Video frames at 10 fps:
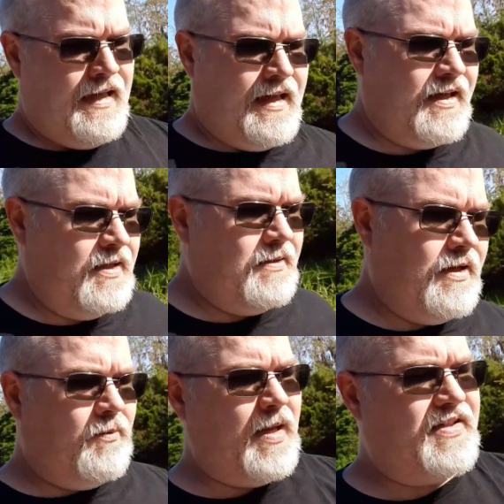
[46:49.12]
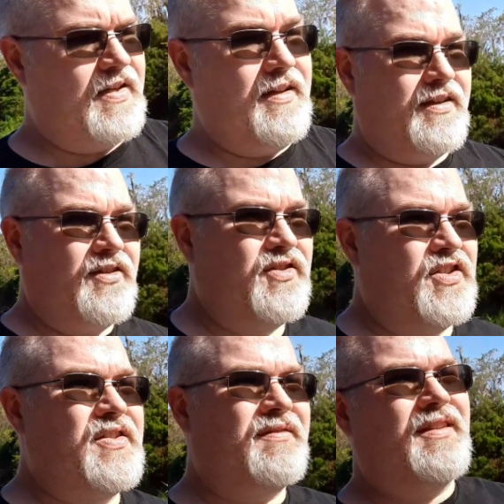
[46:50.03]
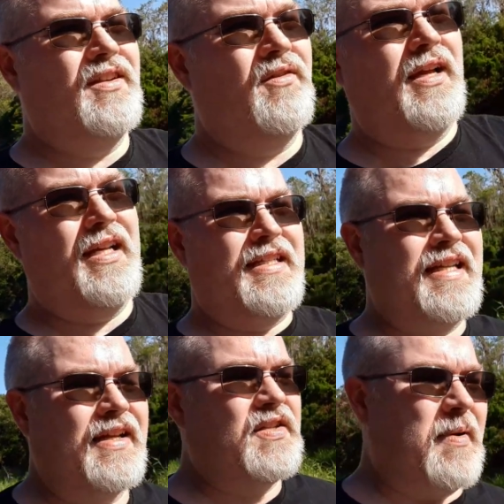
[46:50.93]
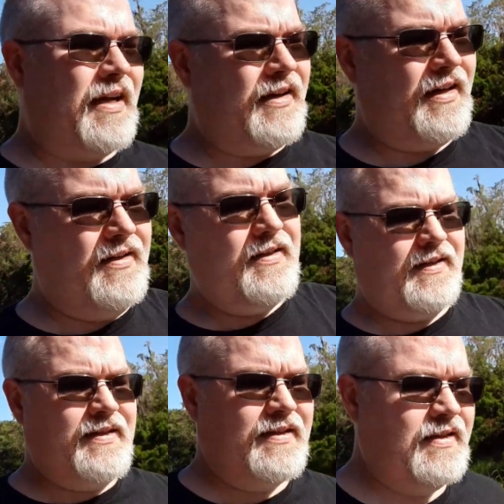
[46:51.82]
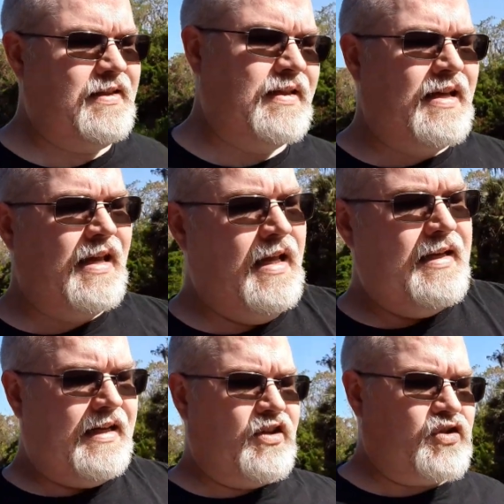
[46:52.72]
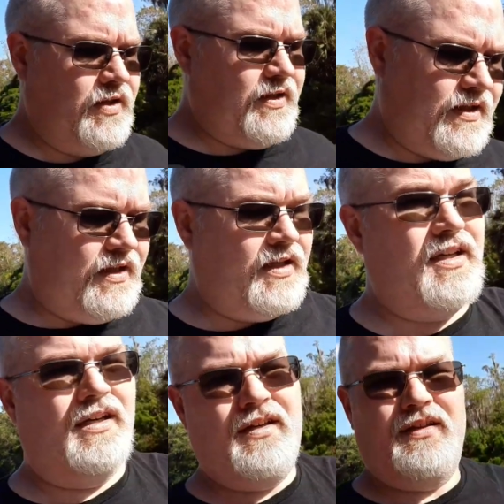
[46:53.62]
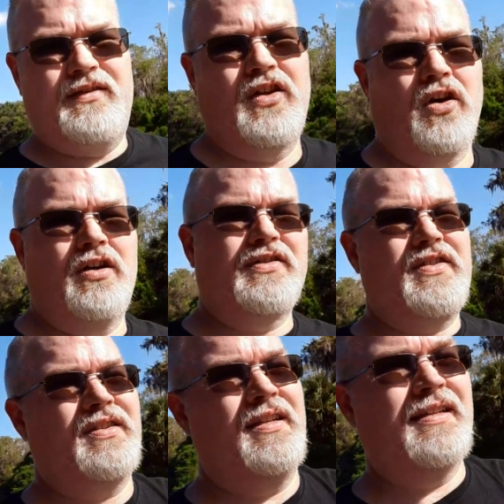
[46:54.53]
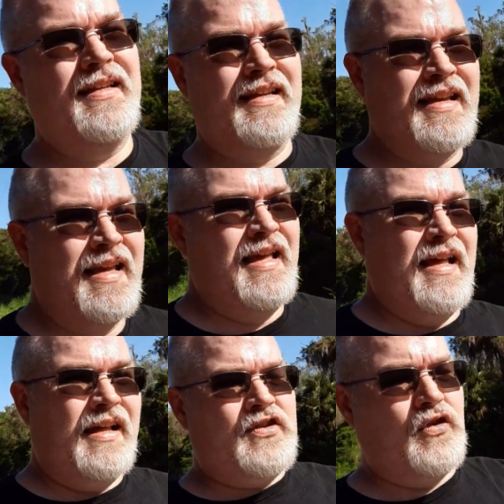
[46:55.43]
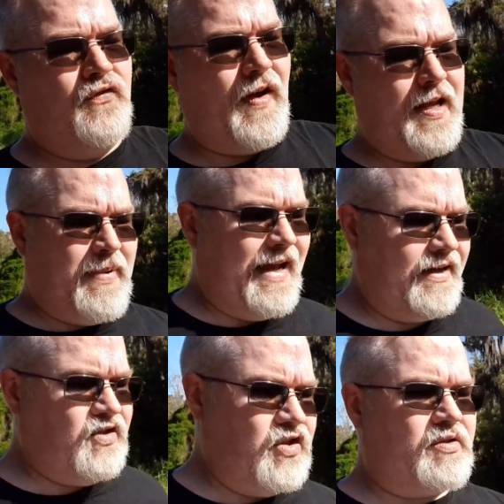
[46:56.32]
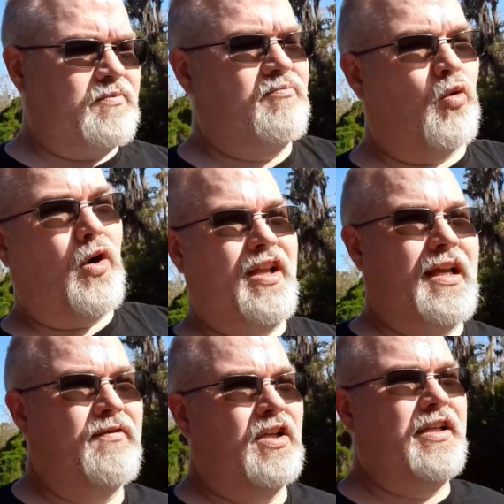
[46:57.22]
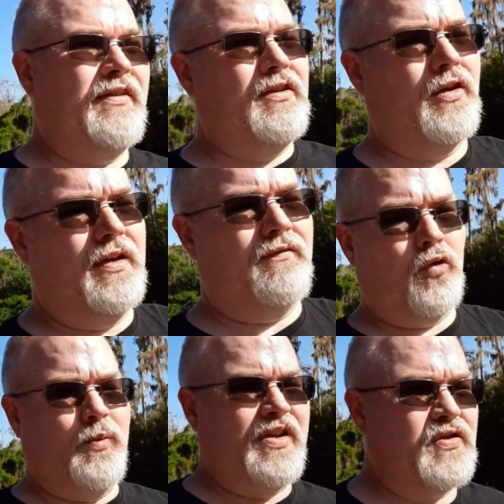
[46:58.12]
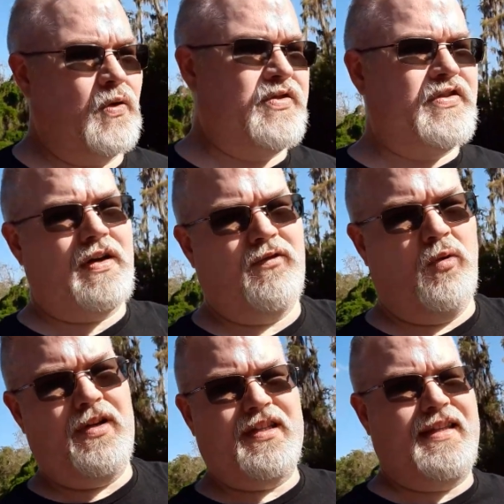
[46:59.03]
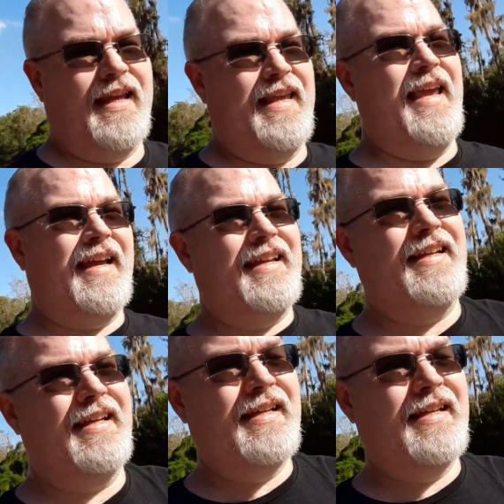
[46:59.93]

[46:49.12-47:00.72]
And you know, basically, they're just you know kind of dicks about it. Naturally, the uh, the Narns do fight back, just more cleverly, looking for resources everywhere that they can,